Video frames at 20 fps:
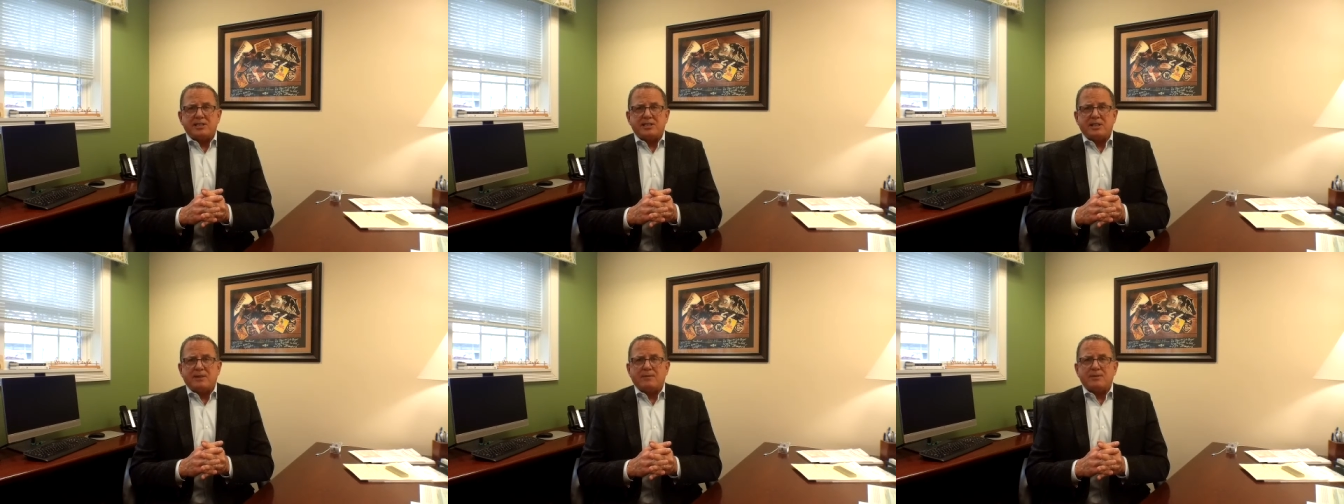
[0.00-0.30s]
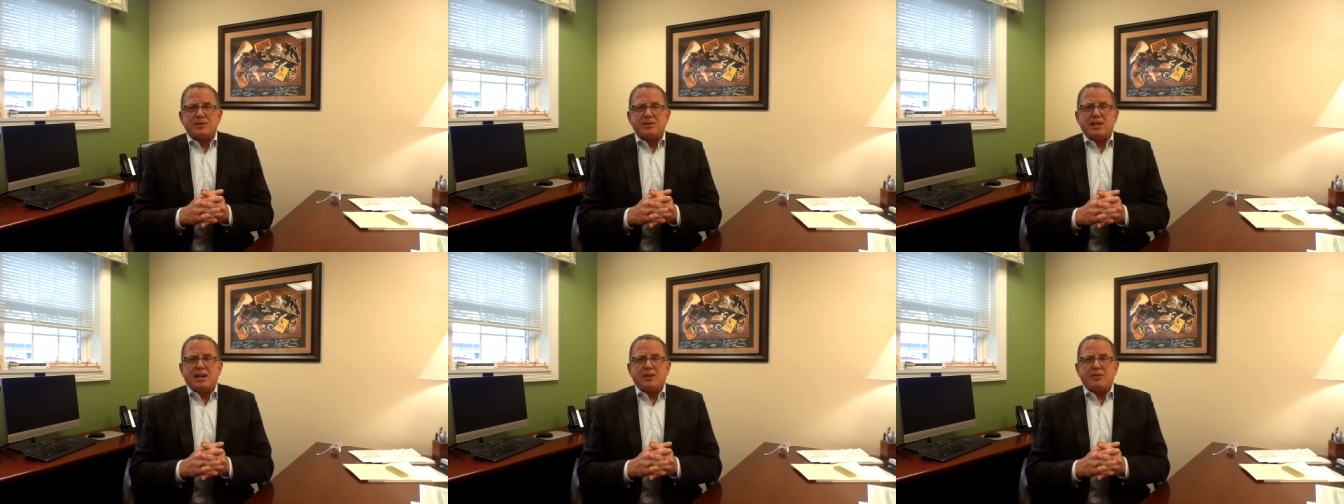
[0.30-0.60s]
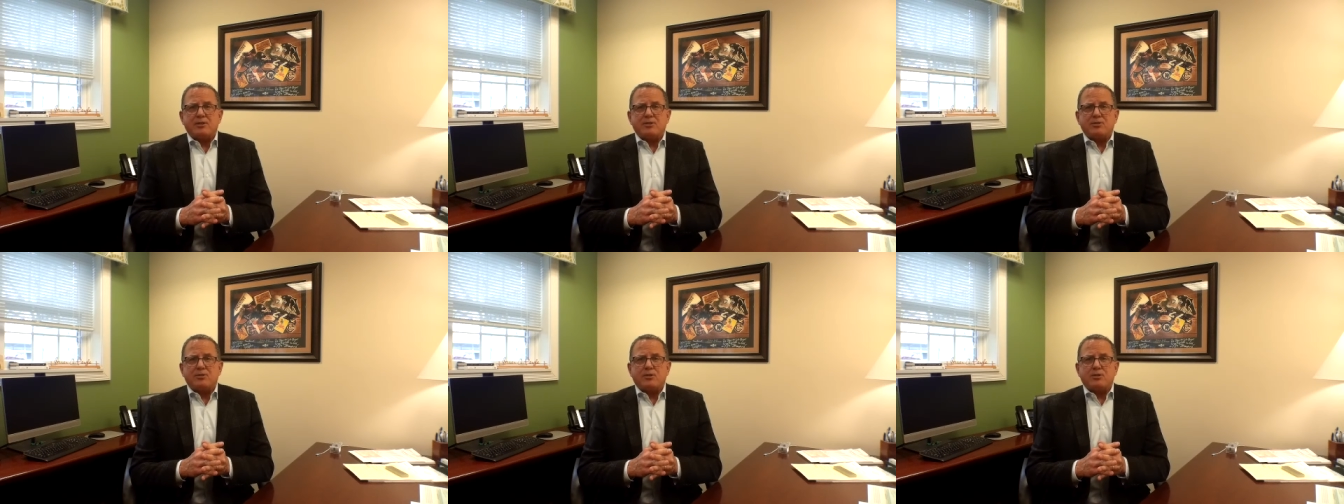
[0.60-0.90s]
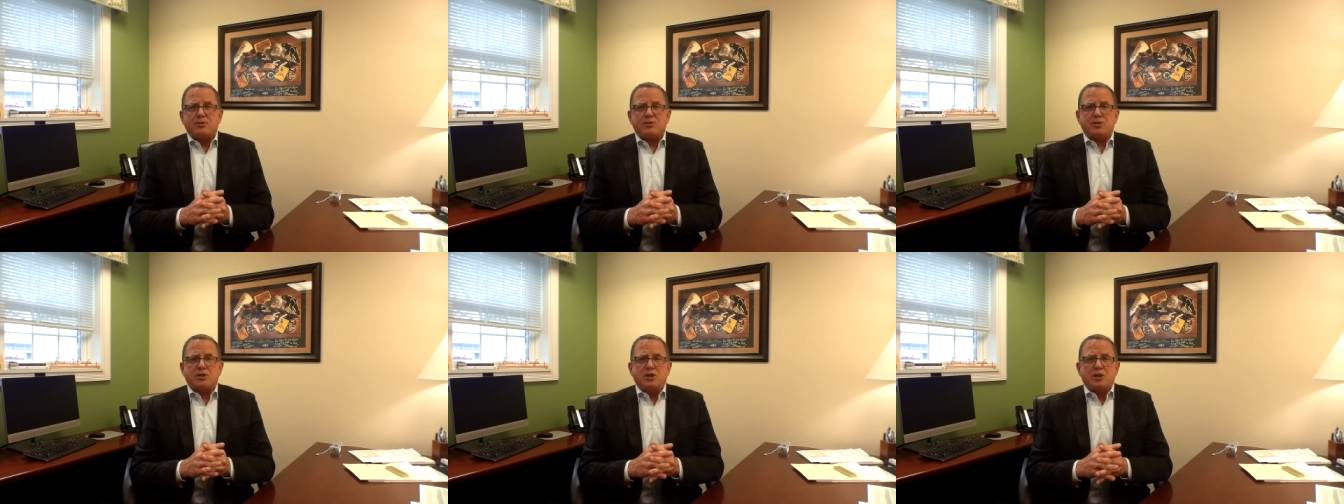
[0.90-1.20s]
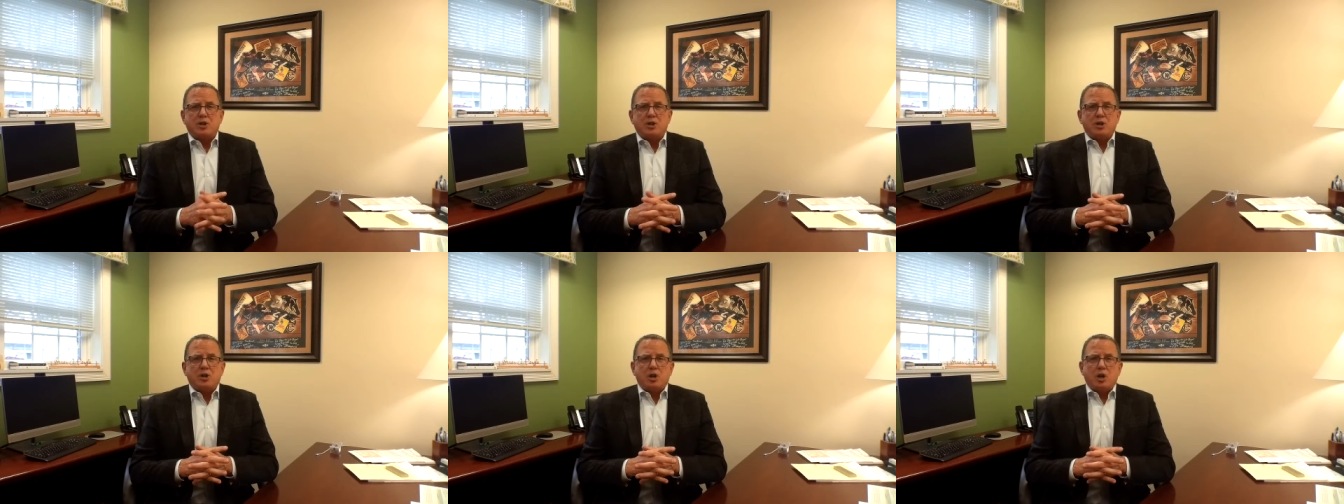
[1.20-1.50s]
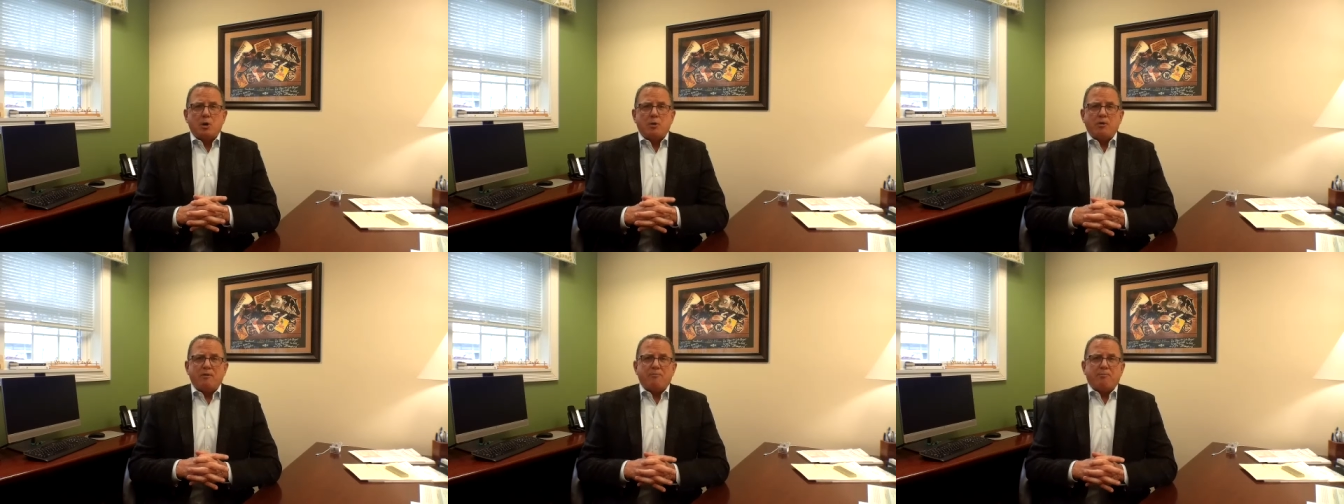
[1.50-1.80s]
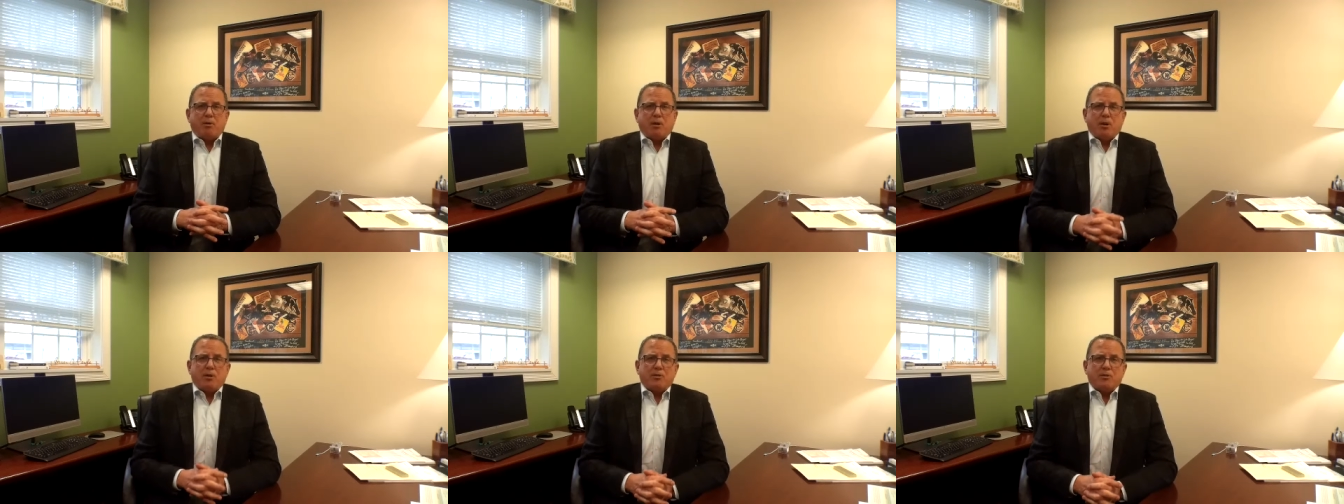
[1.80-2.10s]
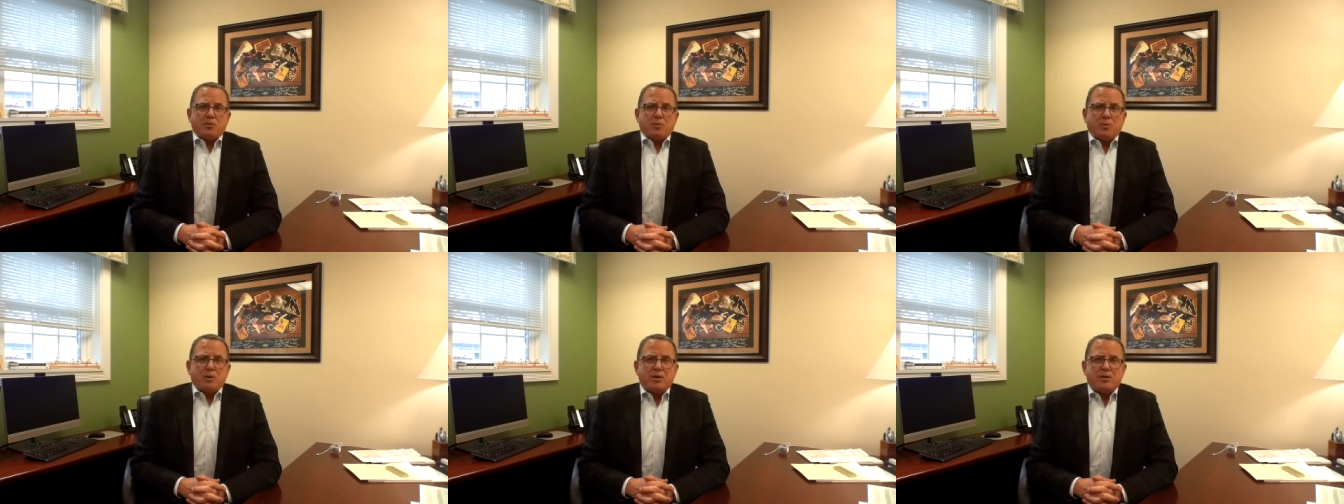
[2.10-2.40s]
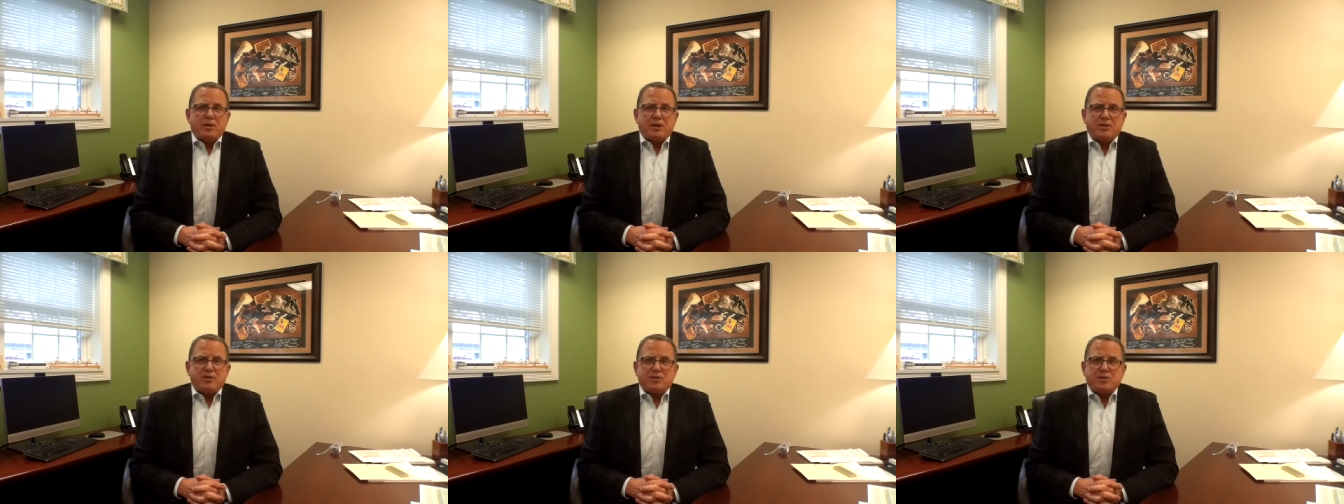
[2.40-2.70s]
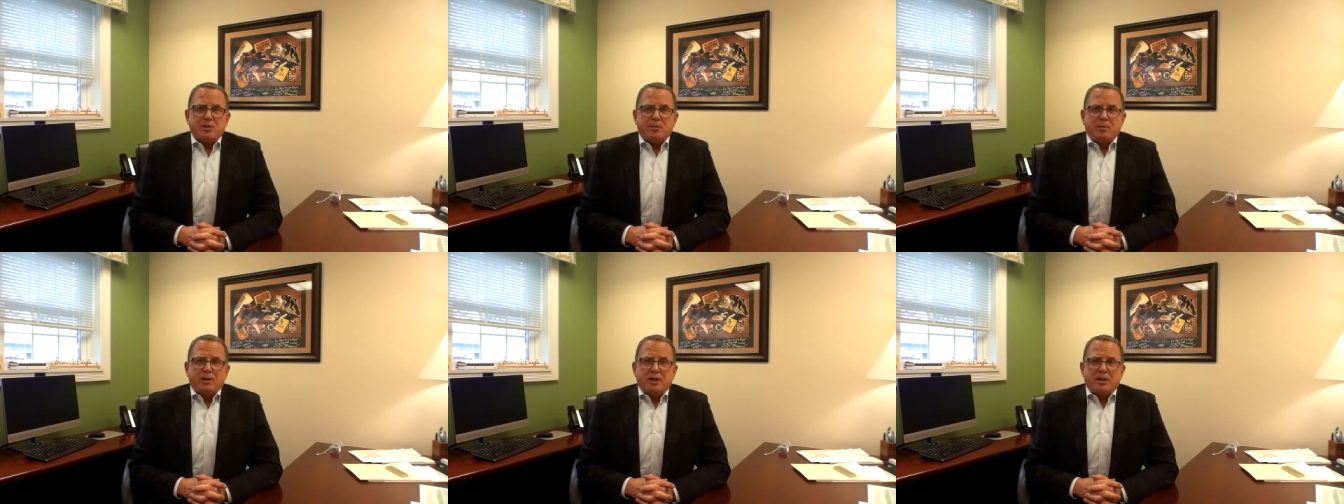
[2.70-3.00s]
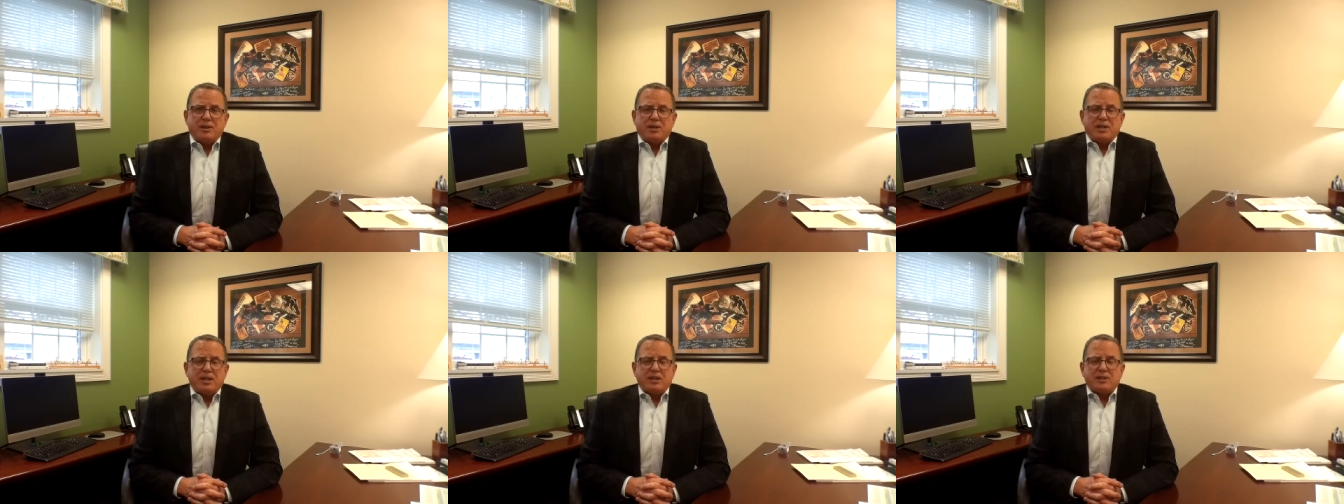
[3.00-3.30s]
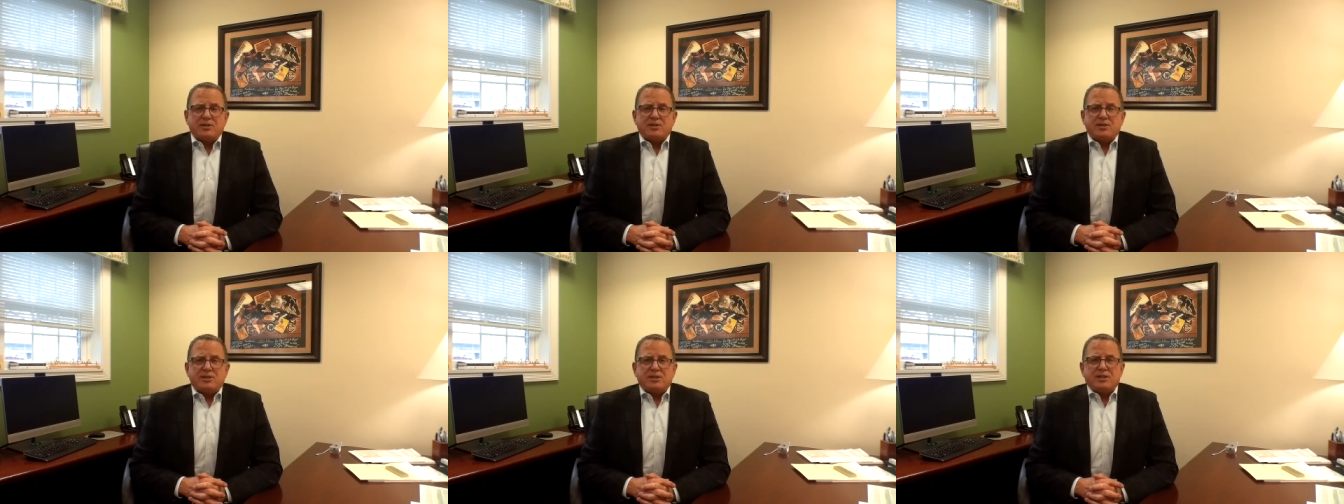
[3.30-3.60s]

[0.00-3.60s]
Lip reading: Stephen's Catholic Church, who we've partnered with on so many things